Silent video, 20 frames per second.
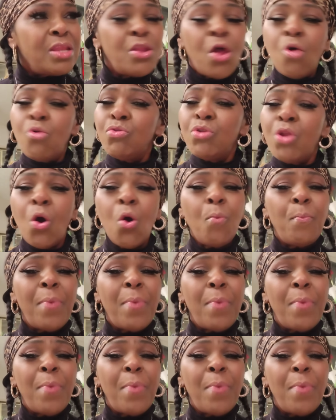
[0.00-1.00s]
Don't
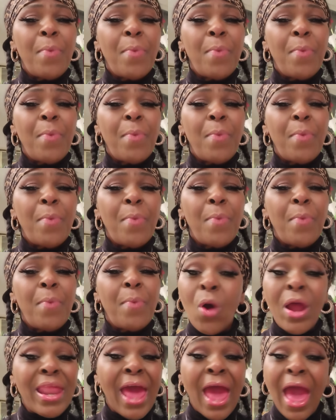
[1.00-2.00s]
nobody know
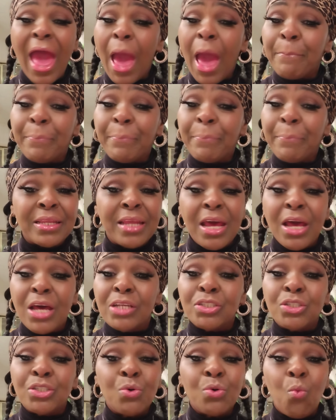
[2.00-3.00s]
what happened
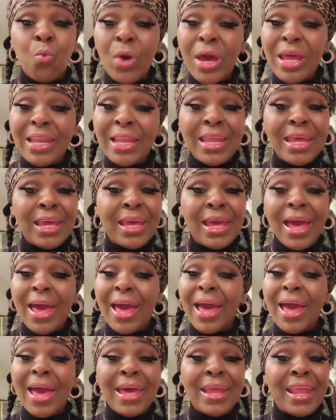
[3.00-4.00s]
to Whitney
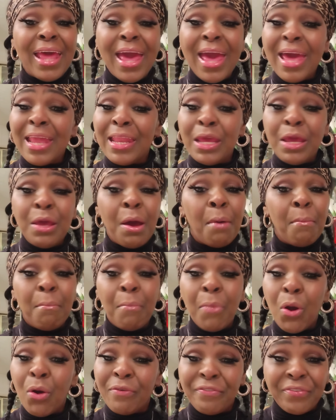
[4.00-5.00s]
and Eddie
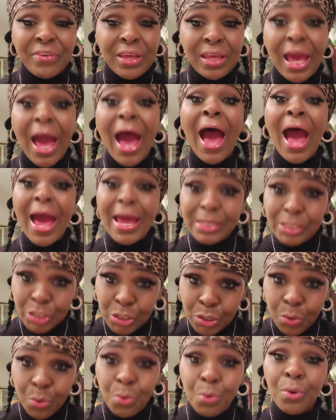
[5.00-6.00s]
Murphy. I
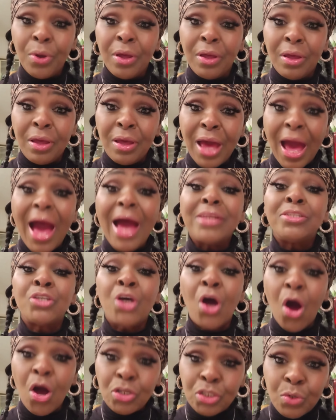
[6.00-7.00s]
do. I
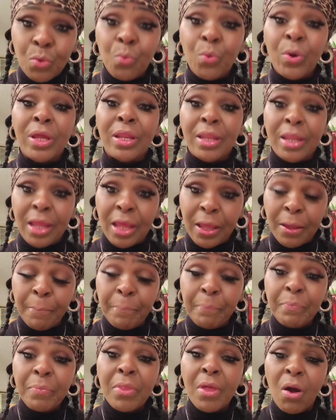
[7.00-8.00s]
talked to Whitney,
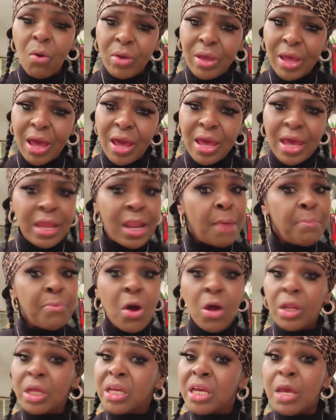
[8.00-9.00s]
okay? And I'm
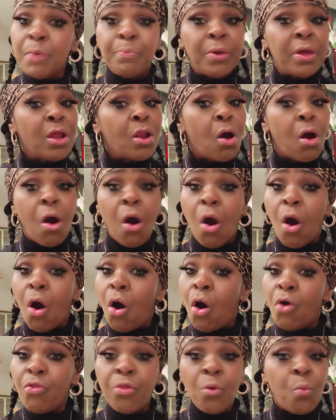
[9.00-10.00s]
going to keep it
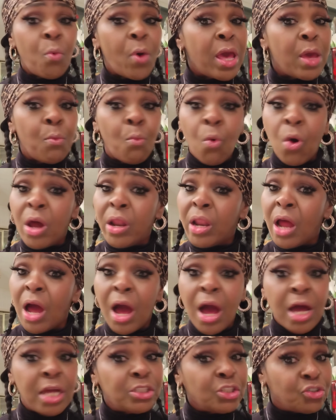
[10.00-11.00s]
all the way
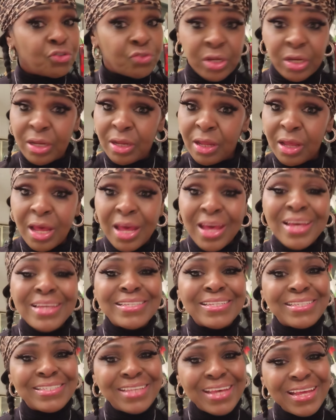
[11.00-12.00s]
100.
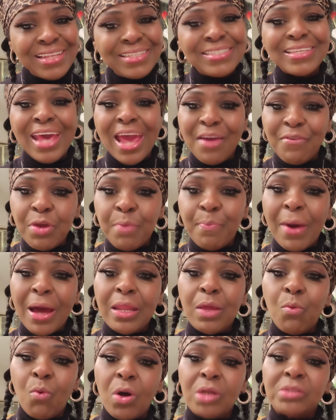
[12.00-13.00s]
Since
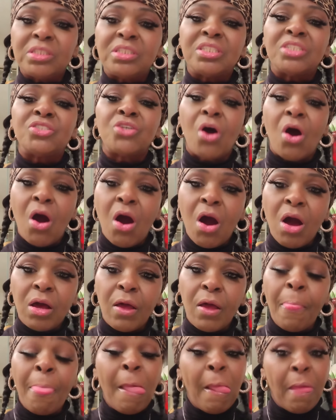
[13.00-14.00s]
everybody wants to
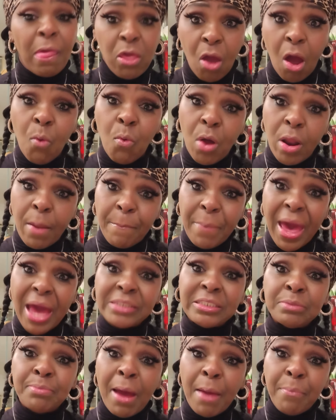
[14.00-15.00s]
talk, y'all want to
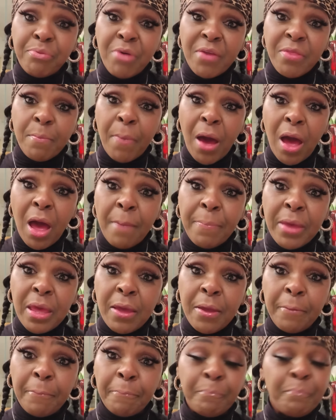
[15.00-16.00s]
bash my brother Bobby?
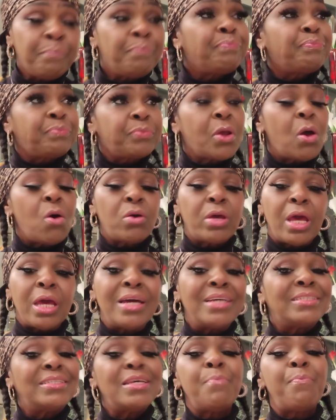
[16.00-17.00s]
Okay,
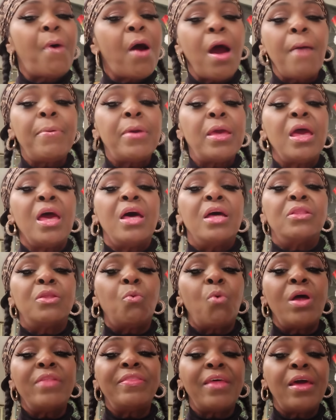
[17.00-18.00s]
because see, Bobby, the
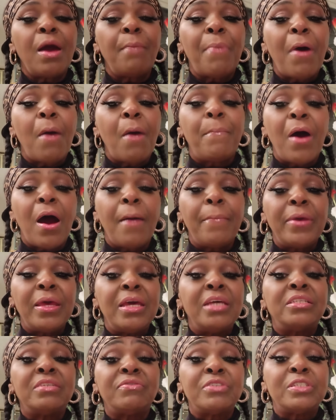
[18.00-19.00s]
one thing about Bobby,
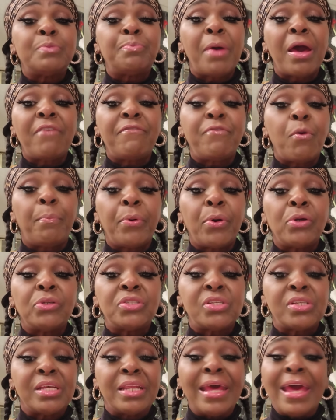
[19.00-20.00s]
he's a respectful
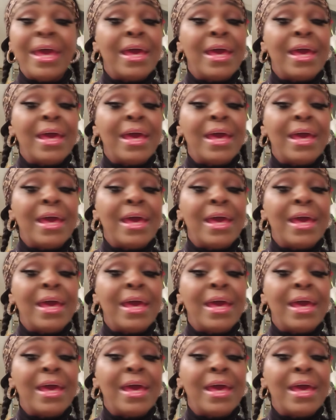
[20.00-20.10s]
person.